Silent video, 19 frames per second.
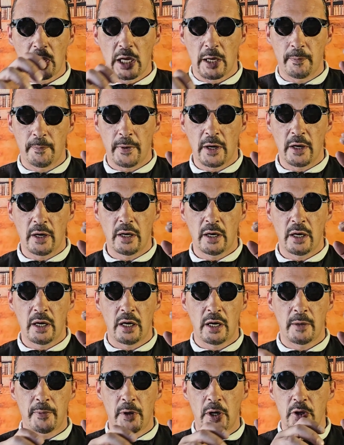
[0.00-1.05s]
our
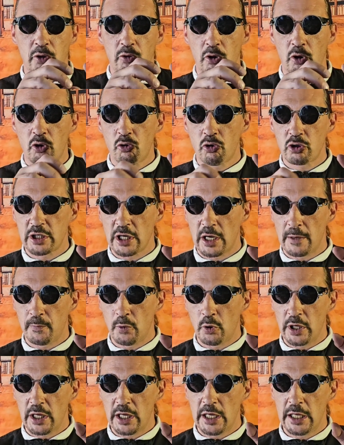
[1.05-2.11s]
partner across our
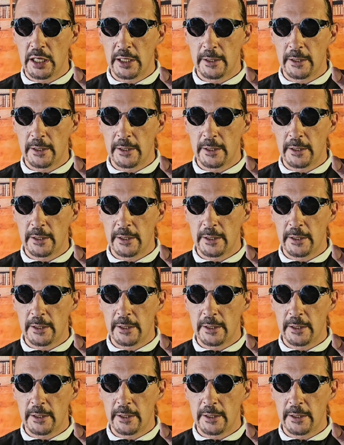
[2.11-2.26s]
body,